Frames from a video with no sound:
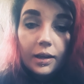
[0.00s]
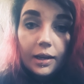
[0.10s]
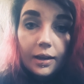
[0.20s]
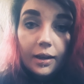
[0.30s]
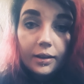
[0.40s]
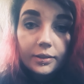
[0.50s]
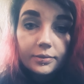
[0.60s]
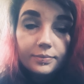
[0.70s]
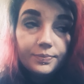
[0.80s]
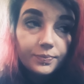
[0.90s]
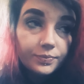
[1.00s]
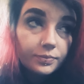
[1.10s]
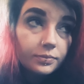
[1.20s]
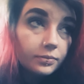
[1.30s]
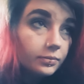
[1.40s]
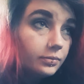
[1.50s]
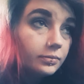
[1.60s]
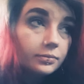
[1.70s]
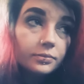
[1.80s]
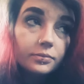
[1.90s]
And
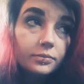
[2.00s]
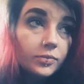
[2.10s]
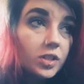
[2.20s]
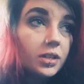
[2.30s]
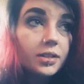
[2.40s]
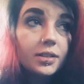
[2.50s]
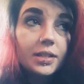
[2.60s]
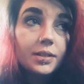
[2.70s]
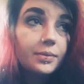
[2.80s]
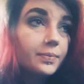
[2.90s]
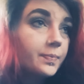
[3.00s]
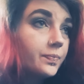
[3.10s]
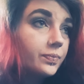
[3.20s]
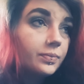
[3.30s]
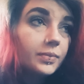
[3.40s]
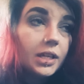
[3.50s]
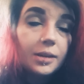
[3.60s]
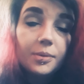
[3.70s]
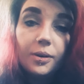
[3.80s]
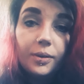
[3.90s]
just
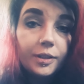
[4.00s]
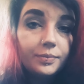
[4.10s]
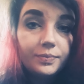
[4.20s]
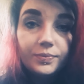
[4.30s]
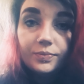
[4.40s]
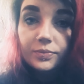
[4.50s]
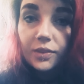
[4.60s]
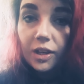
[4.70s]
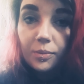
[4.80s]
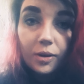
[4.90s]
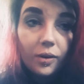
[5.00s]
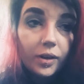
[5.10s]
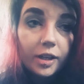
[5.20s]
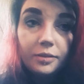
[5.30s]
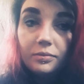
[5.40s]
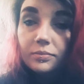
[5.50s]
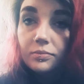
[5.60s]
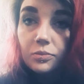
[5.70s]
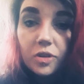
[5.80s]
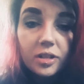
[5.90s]
keep going, keep growing,
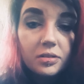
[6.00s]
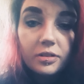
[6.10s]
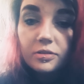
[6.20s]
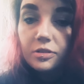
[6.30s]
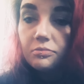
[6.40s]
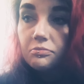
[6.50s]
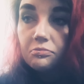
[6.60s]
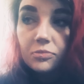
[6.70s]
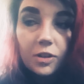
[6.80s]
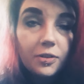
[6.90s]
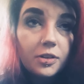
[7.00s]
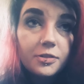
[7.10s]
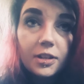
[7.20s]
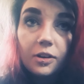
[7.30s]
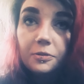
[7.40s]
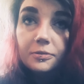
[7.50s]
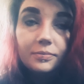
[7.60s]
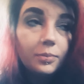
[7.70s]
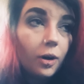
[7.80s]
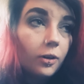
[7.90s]
research, know yourself,
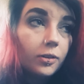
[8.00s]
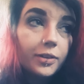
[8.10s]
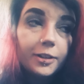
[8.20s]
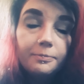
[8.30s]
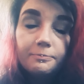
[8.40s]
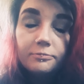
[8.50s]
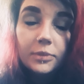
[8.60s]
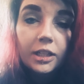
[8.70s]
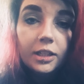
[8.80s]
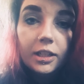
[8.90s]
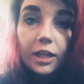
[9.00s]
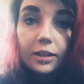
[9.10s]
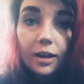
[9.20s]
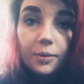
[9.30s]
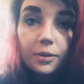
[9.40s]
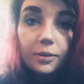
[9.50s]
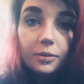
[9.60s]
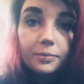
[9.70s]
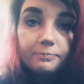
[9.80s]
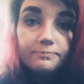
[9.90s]
all of it. And I
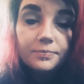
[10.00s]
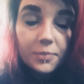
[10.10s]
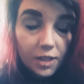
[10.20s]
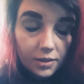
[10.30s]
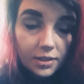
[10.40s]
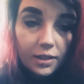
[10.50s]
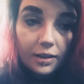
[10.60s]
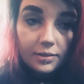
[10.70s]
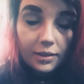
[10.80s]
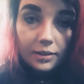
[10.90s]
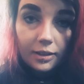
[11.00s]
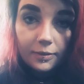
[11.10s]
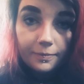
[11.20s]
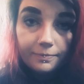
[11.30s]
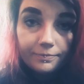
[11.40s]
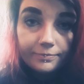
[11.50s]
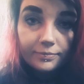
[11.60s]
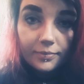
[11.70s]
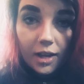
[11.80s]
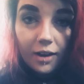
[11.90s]
will talk to you guys later.
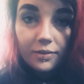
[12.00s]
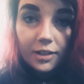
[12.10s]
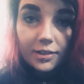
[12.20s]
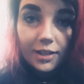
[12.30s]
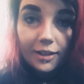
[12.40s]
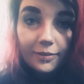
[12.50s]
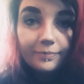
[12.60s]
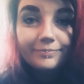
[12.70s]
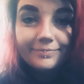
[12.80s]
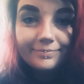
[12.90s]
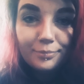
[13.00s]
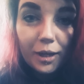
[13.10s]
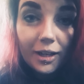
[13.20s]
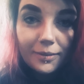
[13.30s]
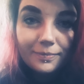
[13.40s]
Have a good day. Bye.